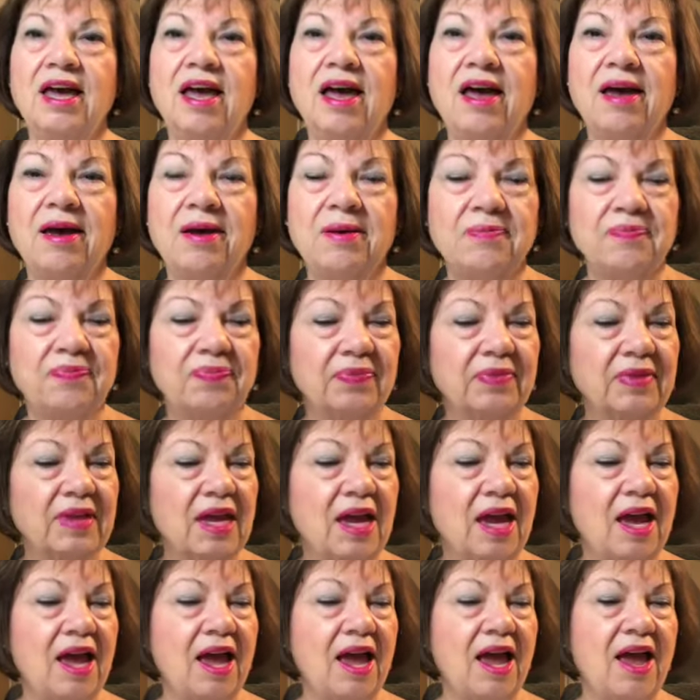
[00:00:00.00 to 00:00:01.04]

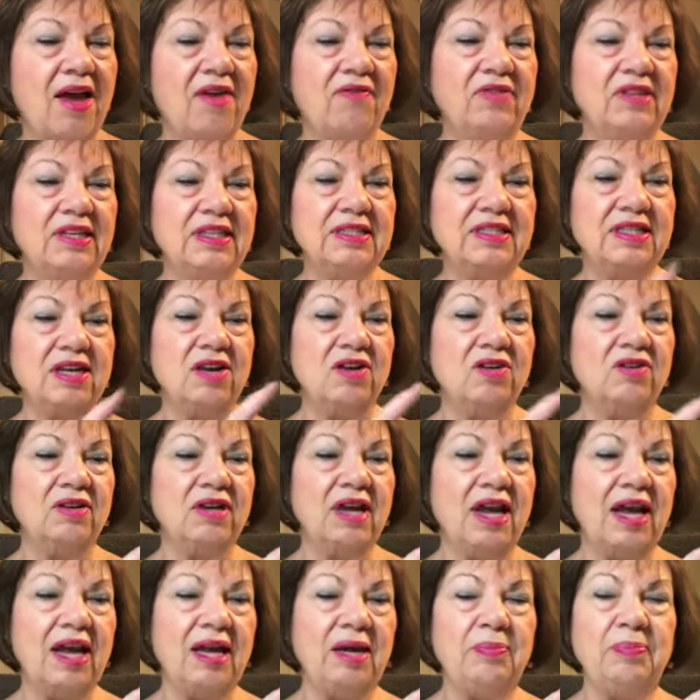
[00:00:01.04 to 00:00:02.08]
I have this on
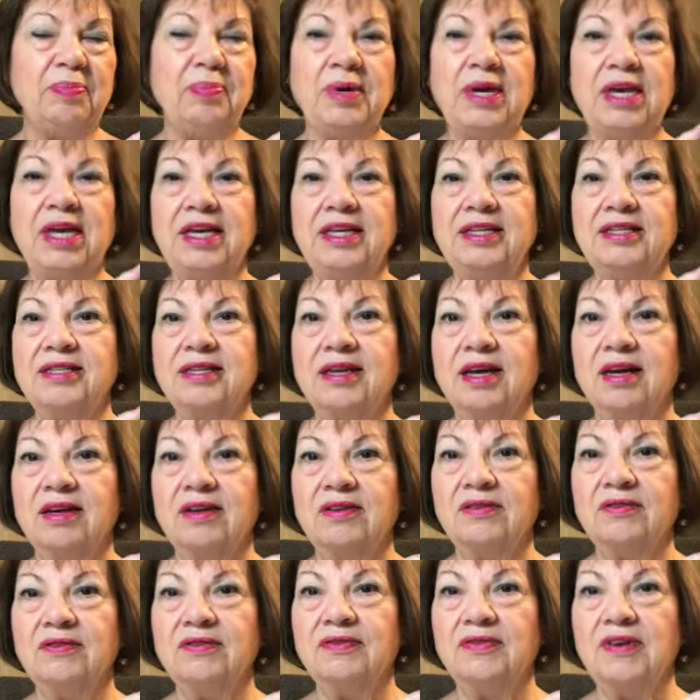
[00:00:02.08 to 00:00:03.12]
a piece
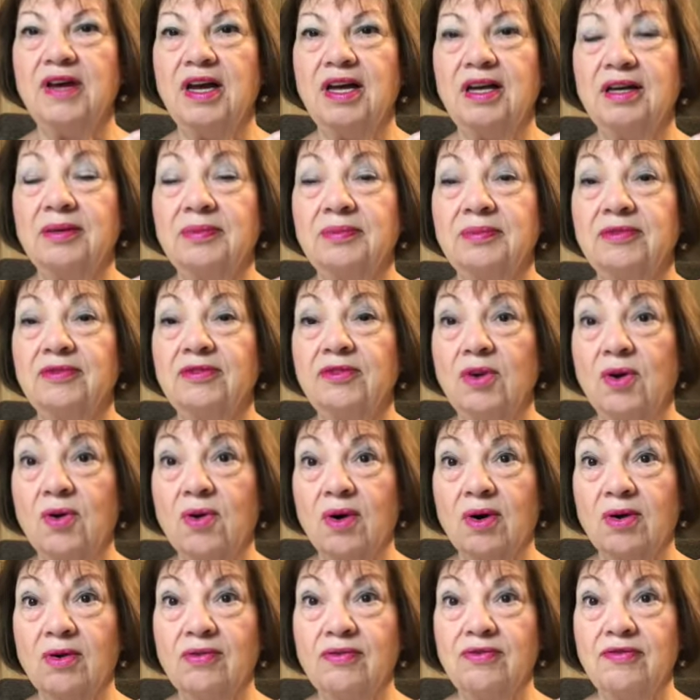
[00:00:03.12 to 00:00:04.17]
of
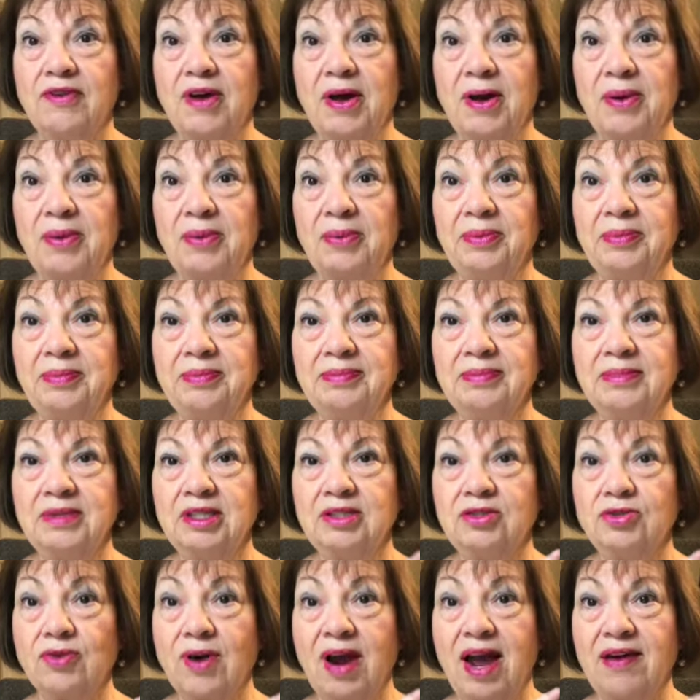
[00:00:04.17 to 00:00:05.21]
floral foam,
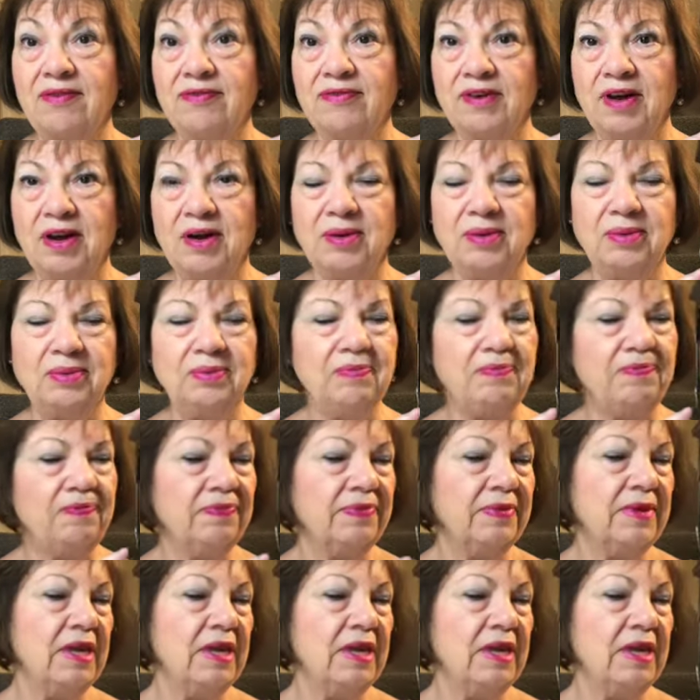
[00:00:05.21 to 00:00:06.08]
dry foam.